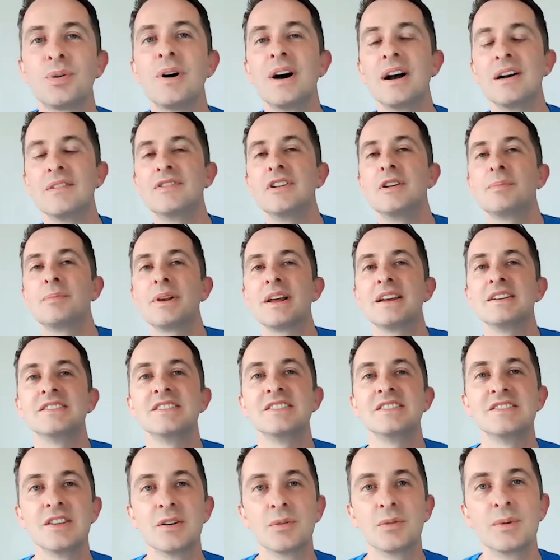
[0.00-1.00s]
quite a few
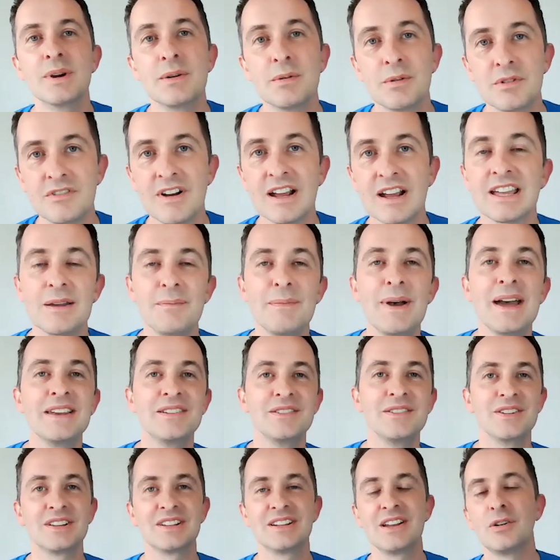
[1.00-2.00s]
places that we would
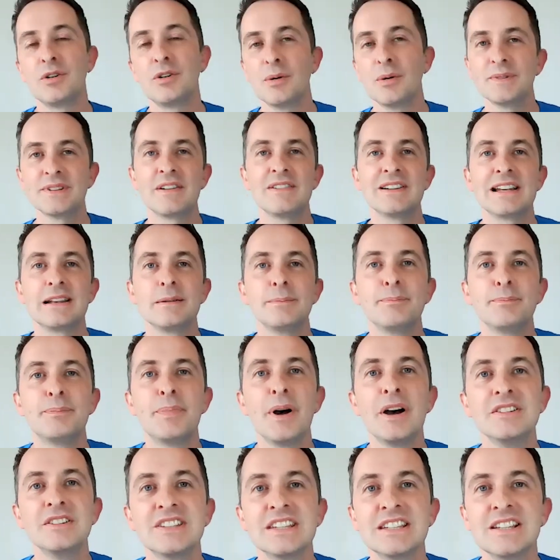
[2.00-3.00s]
recommend. You can always have a little
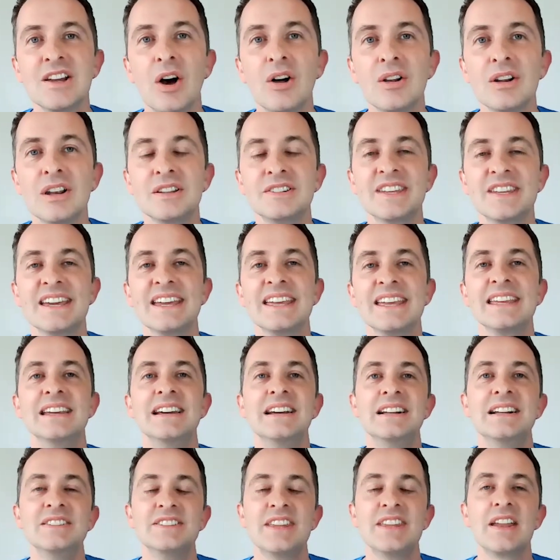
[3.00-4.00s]
birding holiday
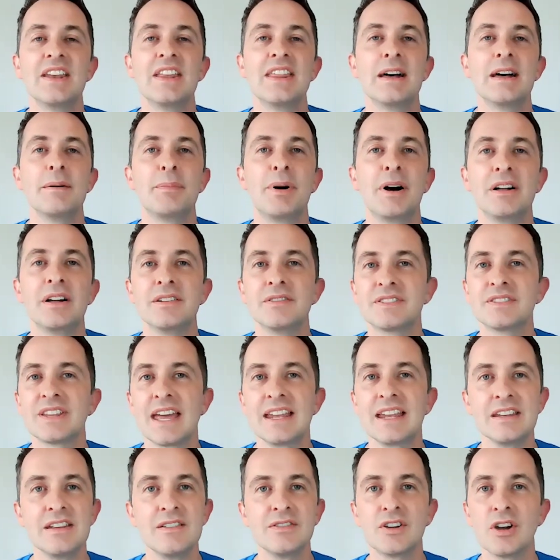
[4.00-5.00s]
down in that part of
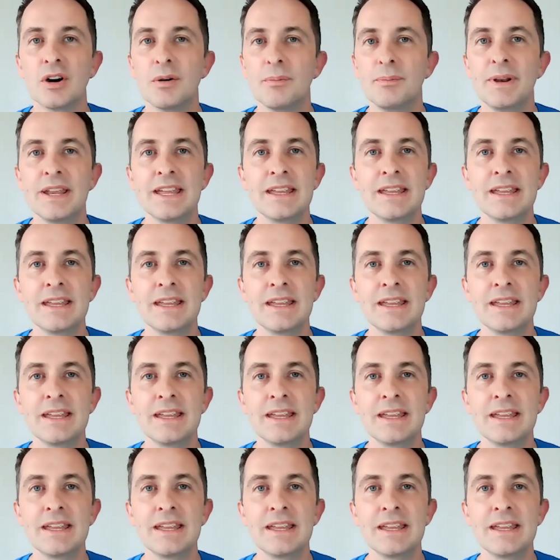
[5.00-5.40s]
Kent. You've got